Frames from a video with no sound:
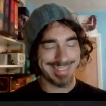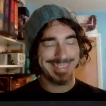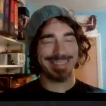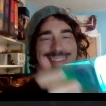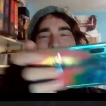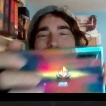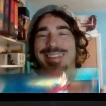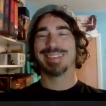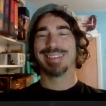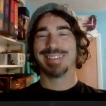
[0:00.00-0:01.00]

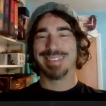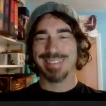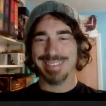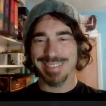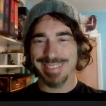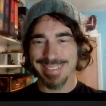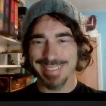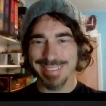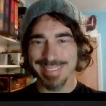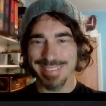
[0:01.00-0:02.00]

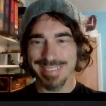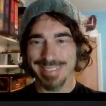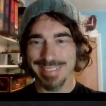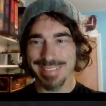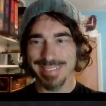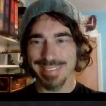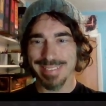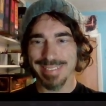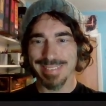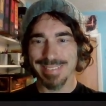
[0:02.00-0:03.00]

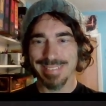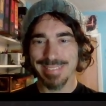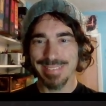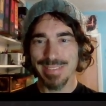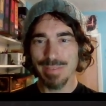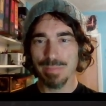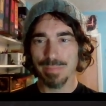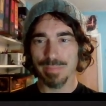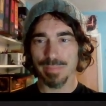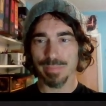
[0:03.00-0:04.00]

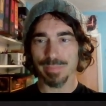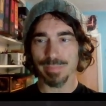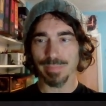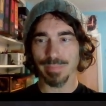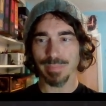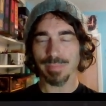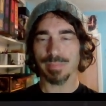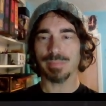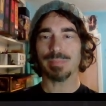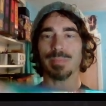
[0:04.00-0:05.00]

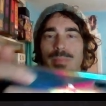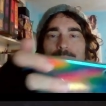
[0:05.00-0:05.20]
(no one is talking)